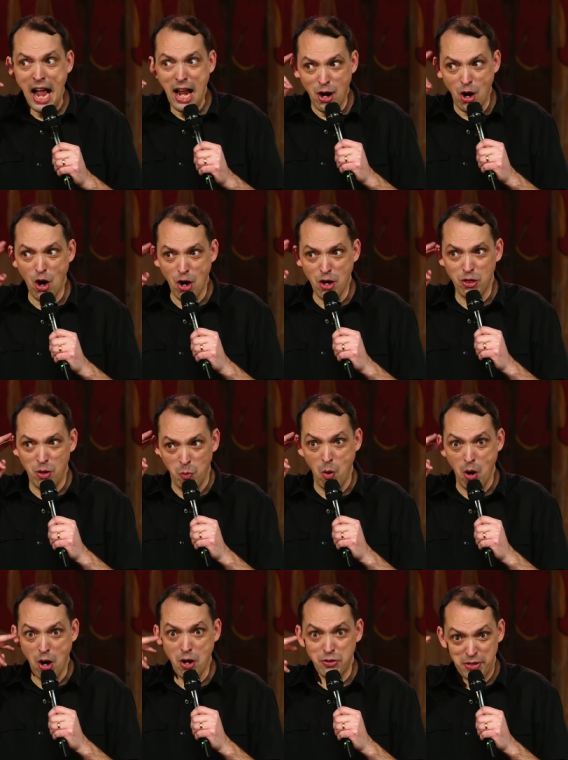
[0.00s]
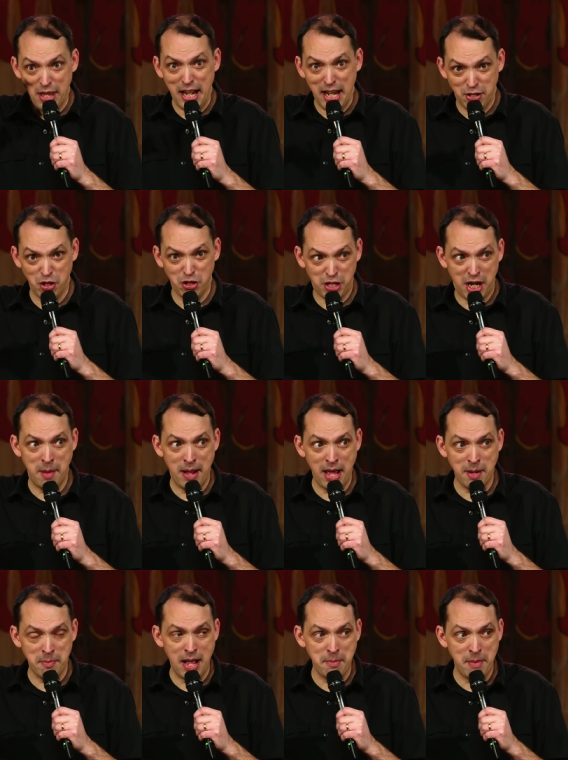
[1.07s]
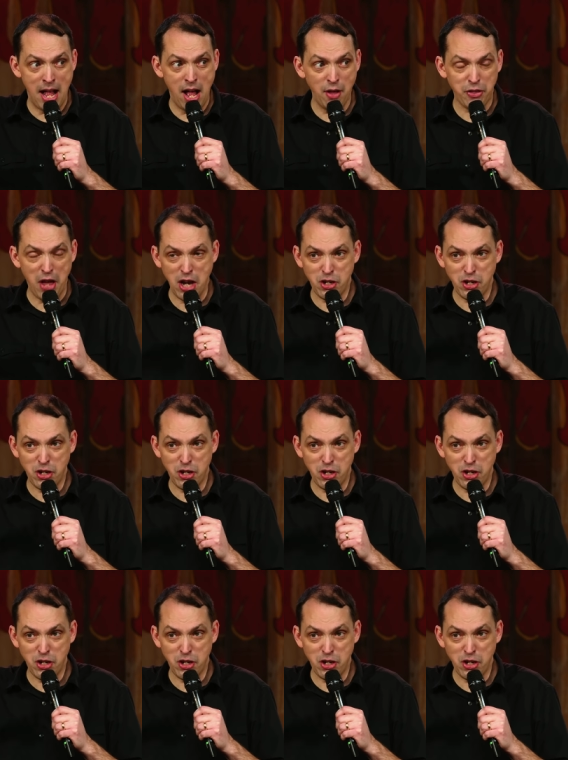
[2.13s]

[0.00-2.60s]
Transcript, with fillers: I heard the words that had just come out of my mouth,